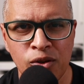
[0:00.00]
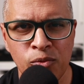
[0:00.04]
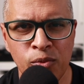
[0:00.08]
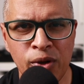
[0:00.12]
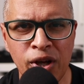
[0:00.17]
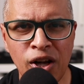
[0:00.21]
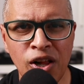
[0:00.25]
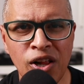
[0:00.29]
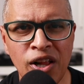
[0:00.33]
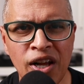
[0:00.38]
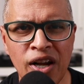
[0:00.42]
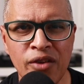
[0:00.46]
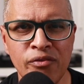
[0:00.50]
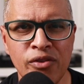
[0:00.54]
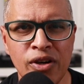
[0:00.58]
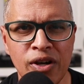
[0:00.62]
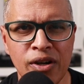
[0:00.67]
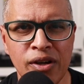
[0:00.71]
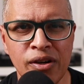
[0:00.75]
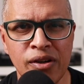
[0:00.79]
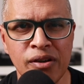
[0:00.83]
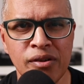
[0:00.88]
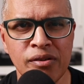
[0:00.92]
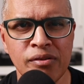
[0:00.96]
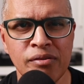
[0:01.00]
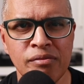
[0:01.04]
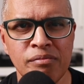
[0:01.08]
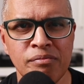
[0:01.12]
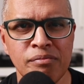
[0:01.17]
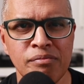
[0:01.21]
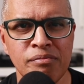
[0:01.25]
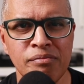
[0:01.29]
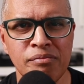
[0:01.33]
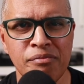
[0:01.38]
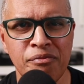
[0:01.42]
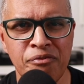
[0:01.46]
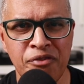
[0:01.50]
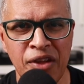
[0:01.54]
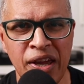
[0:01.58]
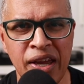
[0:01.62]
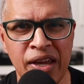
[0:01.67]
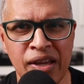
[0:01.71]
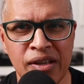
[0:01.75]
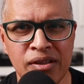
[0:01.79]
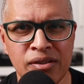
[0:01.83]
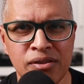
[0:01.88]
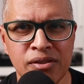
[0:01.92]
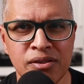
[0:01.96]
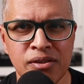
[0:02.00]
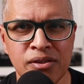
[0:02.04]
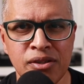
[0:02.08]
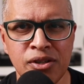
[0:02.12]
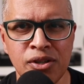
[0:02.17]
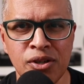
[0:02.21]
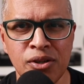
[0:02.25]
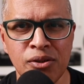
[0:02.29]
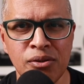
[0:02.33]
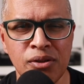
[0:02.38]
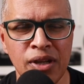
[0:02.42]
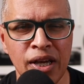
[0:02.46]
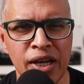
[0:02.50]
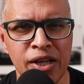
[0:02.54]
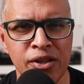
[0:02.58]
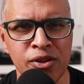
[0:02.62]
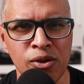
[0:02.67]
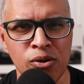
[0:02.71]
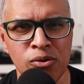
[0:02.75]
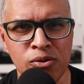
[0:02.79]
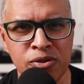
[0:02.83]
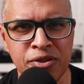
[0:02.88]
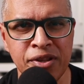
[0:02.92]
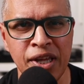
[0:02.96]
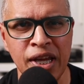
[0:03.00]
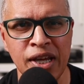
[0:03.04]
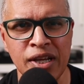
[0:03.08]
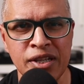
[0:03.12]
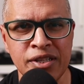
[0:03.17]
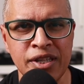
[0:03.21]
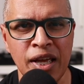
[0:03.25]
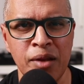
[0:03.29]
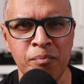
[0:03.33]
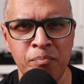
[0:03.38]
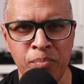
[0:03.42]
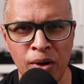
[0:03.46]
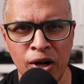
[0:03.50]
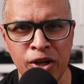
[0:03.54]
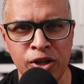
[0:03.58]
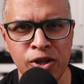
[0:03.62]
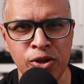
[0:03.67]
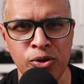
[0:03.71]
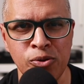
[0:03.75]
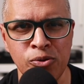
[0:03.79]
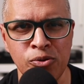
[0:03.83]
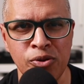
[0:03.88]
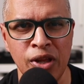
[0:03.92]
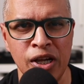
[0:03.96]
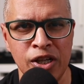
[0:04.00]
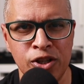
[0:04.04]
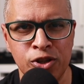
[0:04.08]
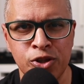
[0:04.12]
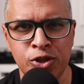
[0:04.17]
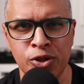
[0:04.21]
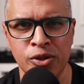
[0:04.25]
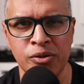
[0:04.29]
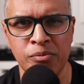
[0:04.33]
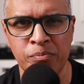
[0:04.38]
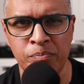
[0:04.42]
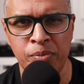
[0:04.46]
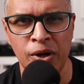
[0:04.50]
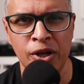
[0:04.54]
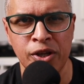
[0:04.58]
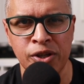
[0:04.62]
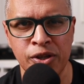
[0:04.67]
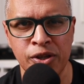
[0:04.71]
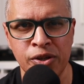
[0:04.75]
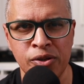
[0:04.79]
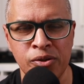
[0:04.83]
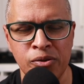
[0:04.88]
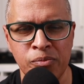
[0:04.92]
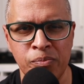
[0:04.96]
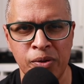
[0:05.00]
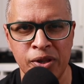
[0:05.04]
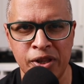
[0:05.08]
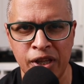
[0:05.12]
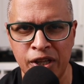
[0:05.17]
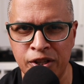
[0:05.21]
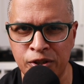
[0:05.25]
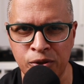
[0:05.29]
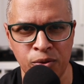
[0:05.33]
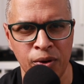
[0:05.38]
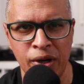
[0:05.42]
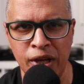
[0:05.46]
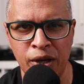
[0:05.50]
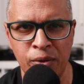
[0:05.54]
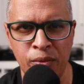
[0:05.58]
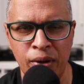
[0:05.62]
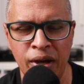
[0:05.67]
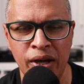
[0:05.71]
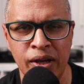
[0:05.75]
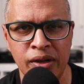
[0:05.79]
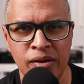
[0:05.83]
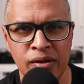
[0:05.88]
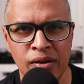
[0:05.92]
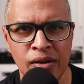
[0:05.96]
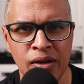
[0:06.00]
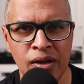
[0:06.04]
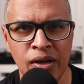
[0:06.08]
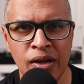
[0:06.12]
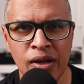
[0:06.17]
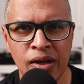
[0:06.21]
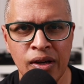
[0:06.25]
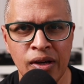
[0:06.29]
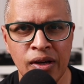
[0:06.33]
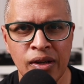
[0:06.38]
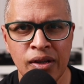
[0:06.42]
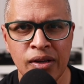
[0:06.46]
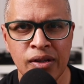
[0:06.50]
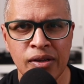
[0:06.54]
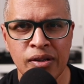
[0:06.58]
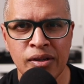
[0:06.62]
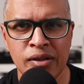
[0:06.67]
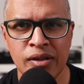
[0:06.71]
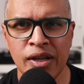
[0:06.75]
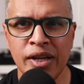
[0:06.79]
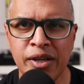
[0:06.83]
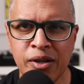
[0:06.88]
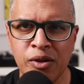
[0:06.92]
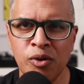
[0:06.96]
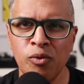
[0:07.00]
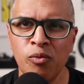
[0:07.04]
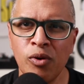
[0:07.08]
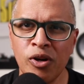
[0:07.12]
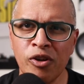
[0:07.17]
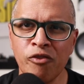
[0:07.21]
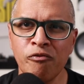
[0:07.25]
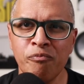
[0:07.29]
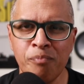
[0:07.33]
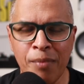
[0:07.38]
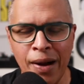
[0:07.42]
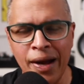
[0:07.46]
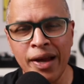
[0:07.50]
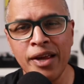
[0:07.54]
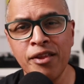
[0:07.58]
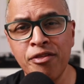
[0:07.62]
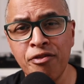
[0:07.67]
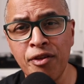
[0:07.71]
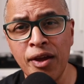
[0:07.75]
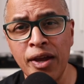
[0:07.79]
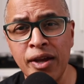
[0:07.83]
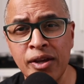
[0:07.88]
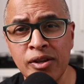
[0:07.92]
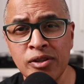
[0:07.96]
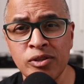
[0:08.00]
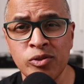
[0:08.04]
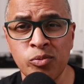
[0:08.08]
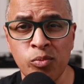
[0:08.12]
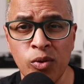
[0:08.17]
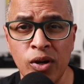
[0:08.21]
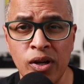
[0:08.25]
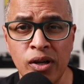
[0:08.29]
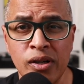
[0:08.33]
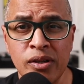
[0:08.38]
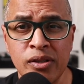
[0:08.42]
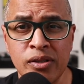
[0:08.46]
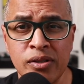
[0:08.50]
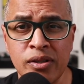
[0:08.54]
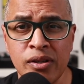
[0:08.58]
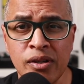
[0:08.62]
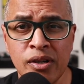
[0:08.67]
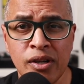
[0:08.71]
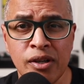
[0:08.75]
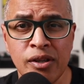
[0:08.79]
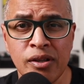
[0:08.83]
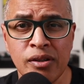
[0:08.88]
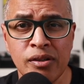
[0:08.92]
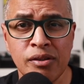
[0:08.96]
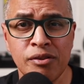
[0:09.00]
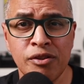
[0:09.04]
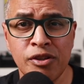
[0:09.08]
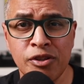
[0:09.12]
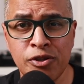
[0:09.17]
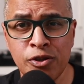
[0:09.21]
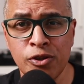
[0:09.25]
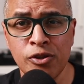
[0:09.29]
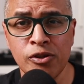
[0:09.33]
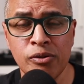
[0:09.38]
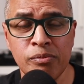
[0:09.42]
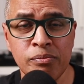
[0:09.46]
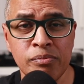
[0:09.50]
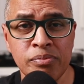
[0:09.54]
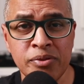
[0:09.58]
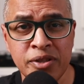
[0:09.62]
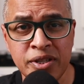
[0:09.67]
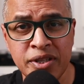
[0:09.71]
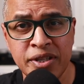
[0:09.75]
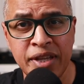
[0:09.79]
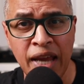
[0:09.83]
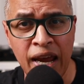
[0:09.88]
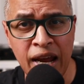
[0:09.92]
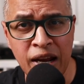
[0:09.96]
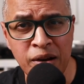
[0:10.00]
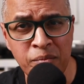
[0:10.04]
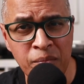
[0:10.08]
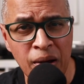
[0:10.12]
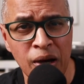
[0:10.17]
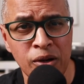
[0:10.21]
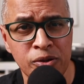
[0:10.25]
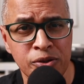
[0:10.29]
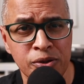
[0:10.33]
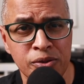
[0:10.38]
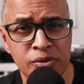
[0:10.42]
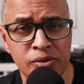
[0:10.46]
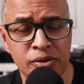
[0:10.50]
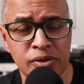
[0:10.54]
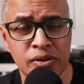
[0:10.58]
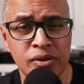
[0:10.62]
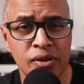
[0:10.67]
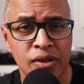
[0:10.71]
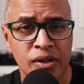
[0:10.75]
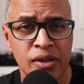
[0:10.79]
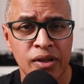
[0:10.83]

we all have our things, you know, like those things that bug you that shouldn't bug you, but they do anyway. Like one of my things was the term stand mounters.